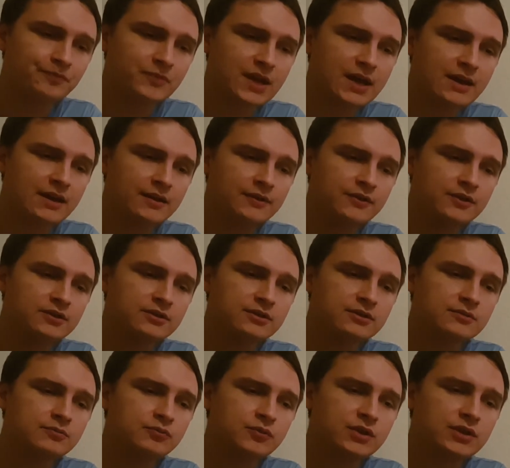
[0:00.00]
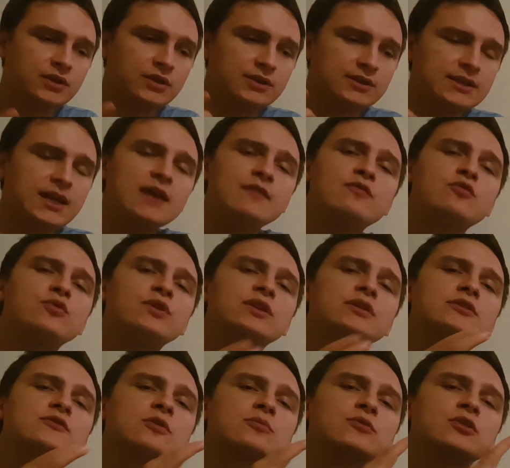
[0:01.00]
And the
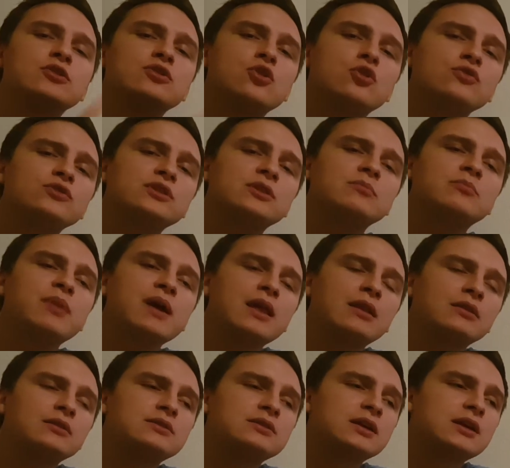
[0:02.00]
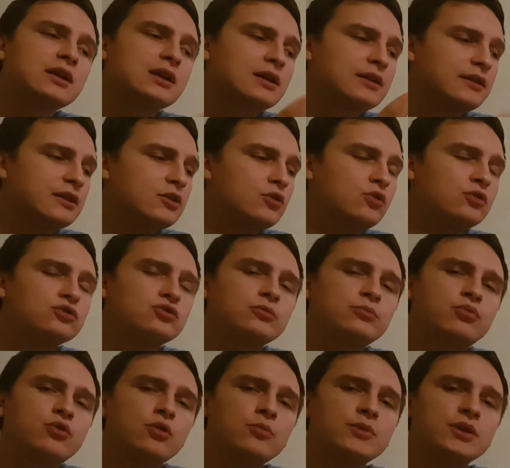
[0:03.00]
savoriness from the nose and palate then also
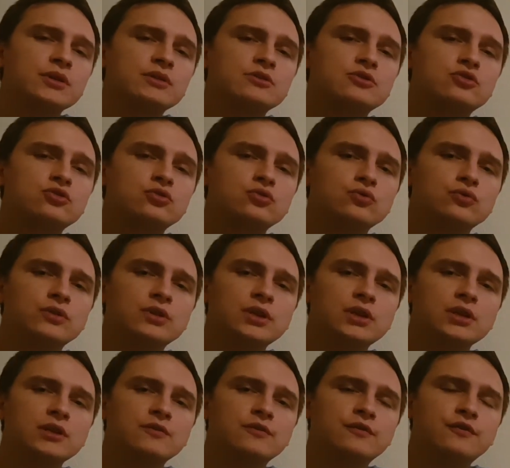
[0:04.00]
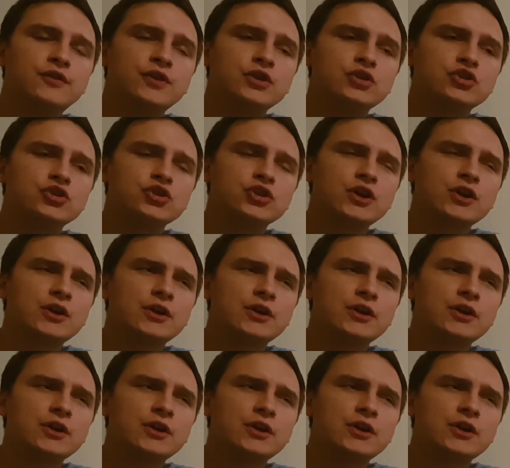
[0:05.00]
permeates to the finish.